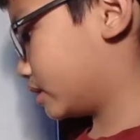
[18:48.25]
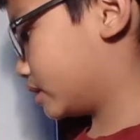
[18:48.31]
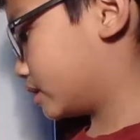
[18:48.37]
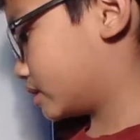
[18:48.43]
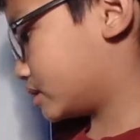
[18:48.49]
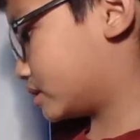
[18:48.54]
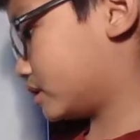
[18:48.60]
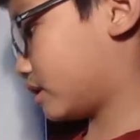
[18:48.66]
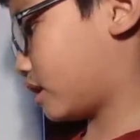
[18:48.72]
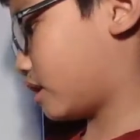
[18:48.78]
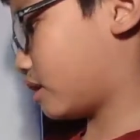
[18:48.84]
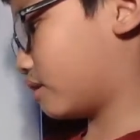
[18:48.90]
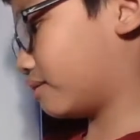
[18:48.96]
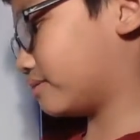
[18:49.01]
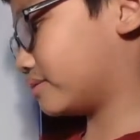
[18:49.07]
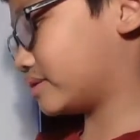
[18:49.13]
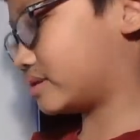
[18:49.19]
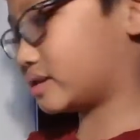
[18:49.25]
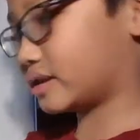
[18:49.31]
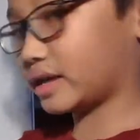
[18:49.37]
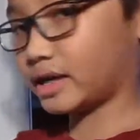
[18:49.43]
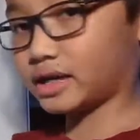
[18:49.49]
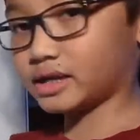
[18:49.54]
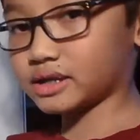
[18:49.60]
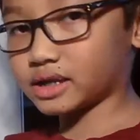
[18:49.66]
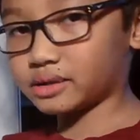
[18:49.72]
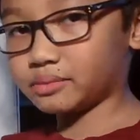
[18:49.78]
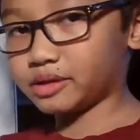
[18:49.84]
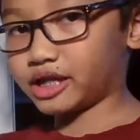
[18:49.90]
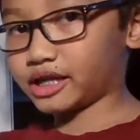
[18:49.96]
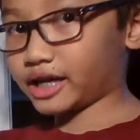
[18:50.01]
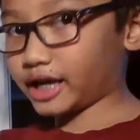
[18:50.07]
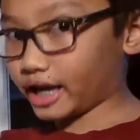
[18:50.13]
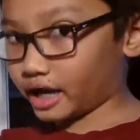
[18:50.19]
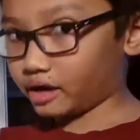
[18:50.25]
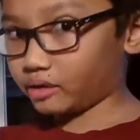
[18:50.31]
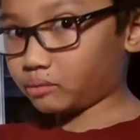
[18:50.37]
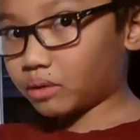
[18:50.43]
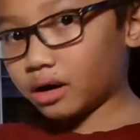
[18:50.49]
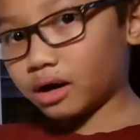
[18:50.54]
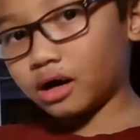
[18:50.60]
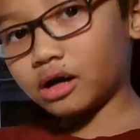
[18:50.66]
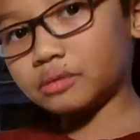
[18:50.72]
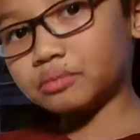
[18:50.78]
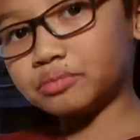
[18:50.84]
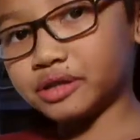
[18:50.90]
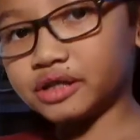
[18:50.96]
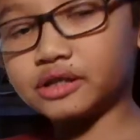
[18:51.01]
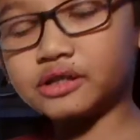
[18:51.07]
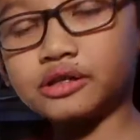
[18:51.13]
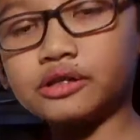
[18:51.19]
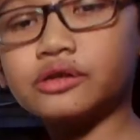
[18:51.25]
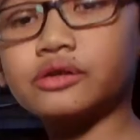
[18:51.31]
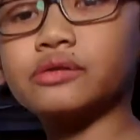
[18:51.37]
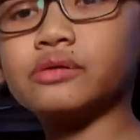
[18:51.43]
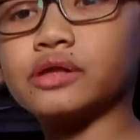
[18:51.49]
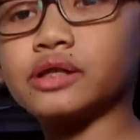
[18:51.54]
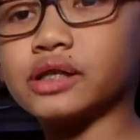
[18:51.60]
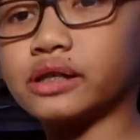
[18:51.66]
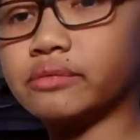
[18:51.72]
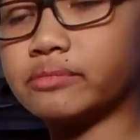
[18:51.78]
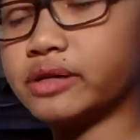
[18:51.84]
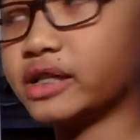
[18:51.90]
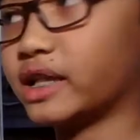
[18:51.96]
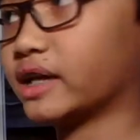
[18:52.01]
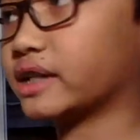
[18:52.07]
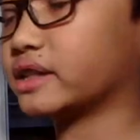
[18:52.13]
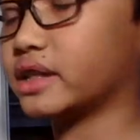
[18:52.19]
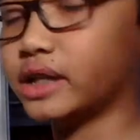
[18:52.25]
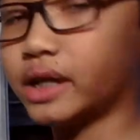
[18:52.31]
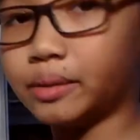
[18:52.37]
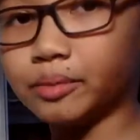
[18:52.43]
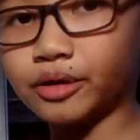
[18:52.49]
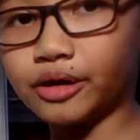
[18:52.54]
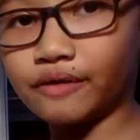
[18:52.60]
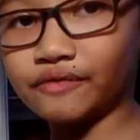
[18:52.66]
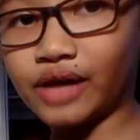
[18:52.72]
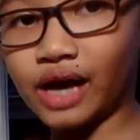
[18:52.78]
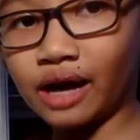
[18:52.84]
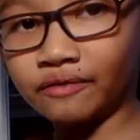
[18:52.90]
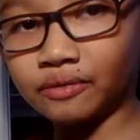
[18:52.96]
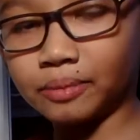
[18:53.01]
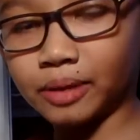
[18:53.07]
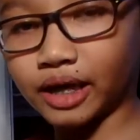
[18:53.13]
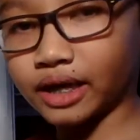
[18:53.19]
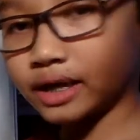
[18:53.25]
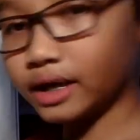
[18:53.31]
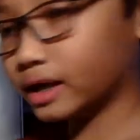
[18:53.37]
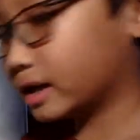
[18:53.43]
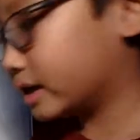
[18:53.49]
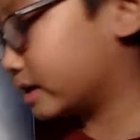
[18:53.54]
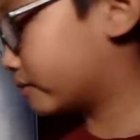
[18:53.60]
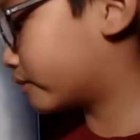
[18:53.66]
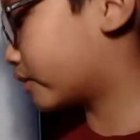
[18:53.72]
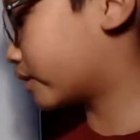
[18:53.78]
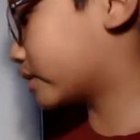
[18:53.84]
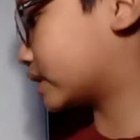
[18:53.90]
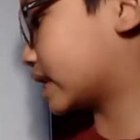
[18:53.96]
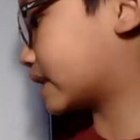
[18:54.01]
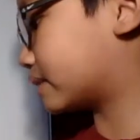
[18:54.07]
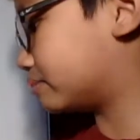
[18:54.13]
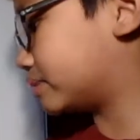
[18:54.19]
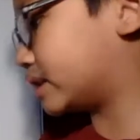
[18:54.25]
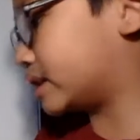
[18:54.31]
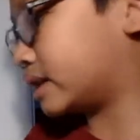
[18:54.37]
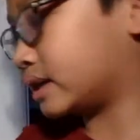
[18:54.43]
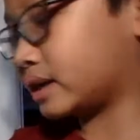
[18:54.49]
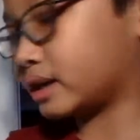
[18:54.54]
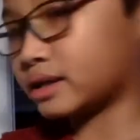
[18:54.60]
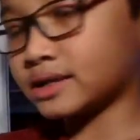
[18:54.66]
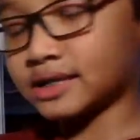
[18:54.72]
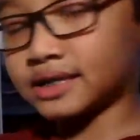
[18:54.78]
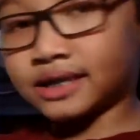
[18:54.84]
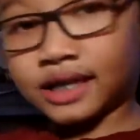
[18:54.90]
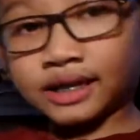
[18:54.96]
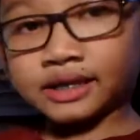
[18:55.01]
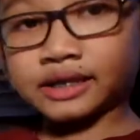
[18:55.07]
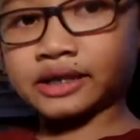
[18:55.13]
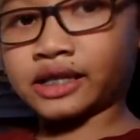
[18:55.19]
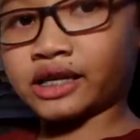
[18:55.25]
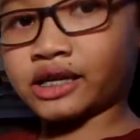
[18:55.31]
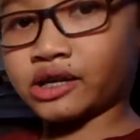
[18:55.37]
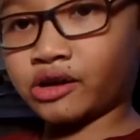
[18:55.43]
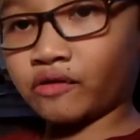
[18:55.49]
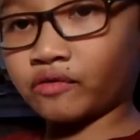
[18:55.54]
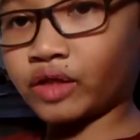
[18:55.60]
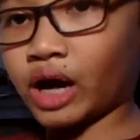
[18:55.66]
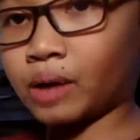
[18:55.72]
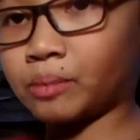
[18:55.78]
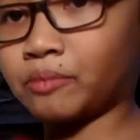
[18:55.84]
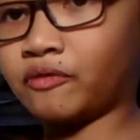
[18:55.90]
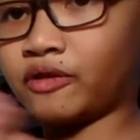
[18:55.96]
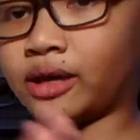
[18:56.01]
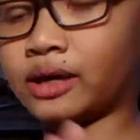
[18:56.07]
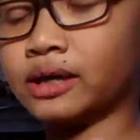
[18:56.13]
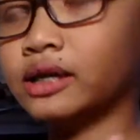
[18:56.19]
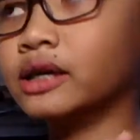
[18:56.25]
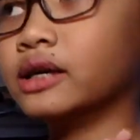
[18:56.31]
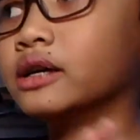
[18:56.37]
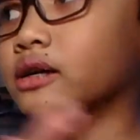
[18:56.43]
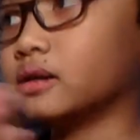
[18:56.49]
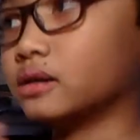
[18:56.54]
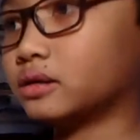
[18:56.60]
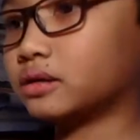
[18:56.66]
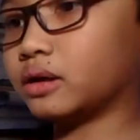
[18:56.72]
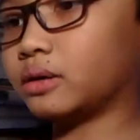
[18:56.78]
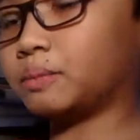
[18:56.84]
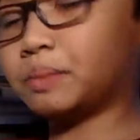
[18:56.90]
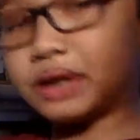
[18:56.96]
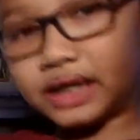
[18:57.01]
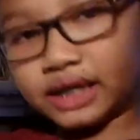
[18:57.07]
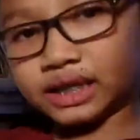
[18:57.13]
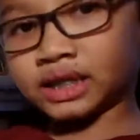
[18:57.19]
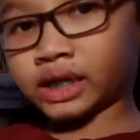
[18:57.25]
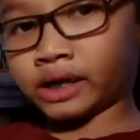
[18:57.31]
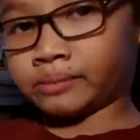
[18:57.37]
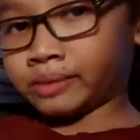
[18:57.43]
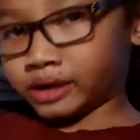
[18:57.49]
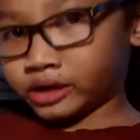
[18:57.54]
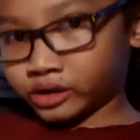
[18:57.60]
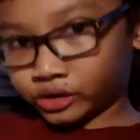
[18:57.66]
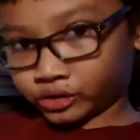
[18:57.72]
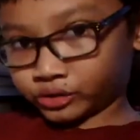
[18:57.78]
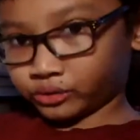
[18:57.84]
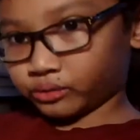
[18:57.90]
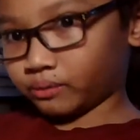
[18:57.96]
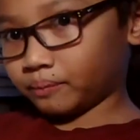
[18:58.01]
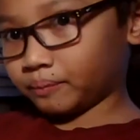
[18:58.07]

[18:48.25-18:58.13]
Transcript: So say it's gonna be like A1, B2, it's gonna be like the number of the alphabet. Where like B is the second letter of the alphabet, so B is gonna be 2.